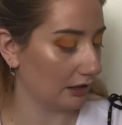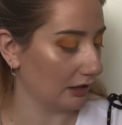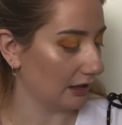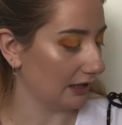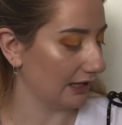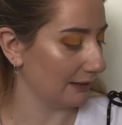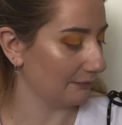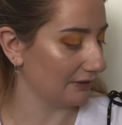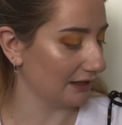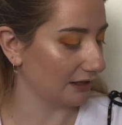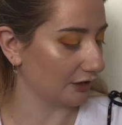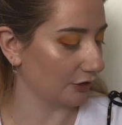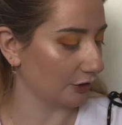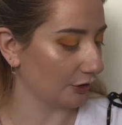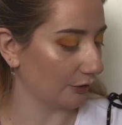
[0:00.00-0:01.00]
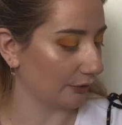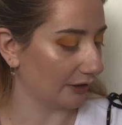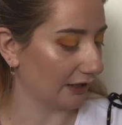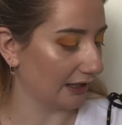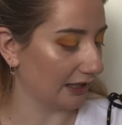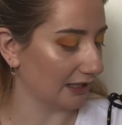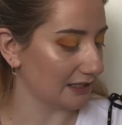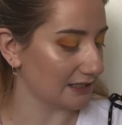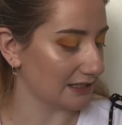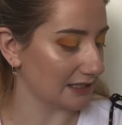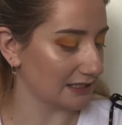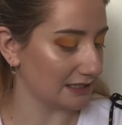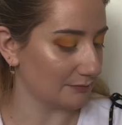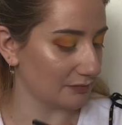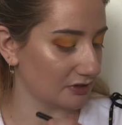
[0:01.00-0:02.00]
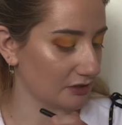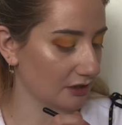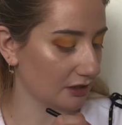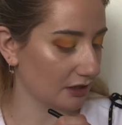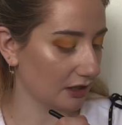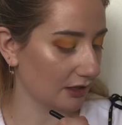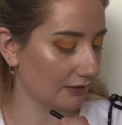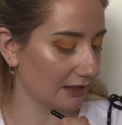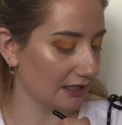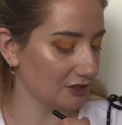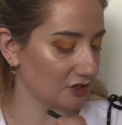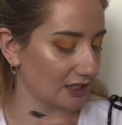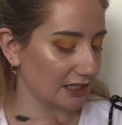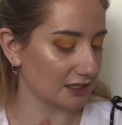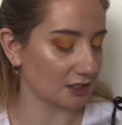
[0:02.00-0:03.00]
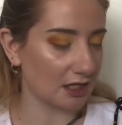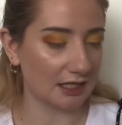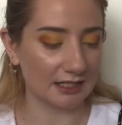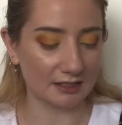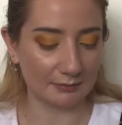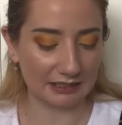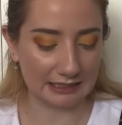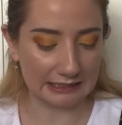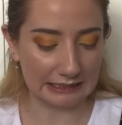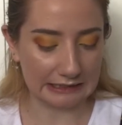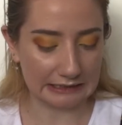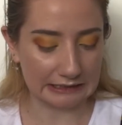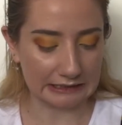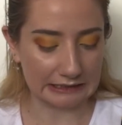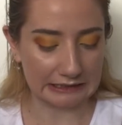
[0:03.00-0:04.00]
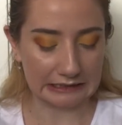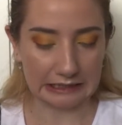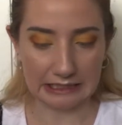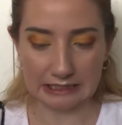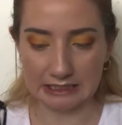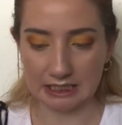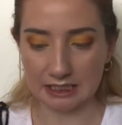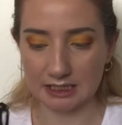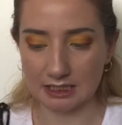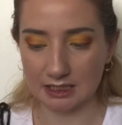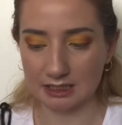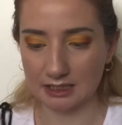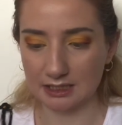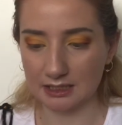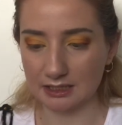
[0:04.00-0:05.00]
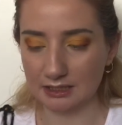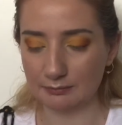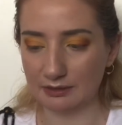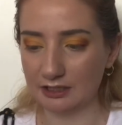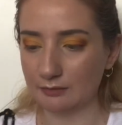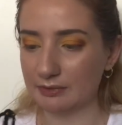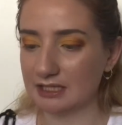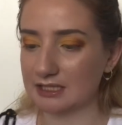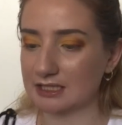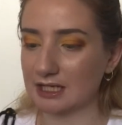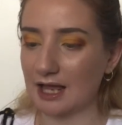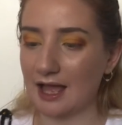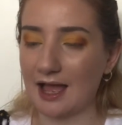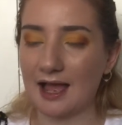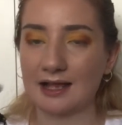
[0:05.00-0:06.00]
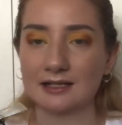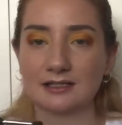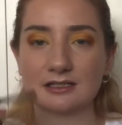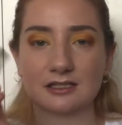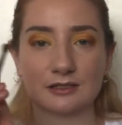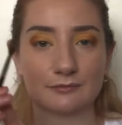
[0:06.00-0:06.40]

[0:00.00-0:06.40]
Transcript: I am then going to go into the deepest dark colour there, just take a tiny little bit, tiny little bit, and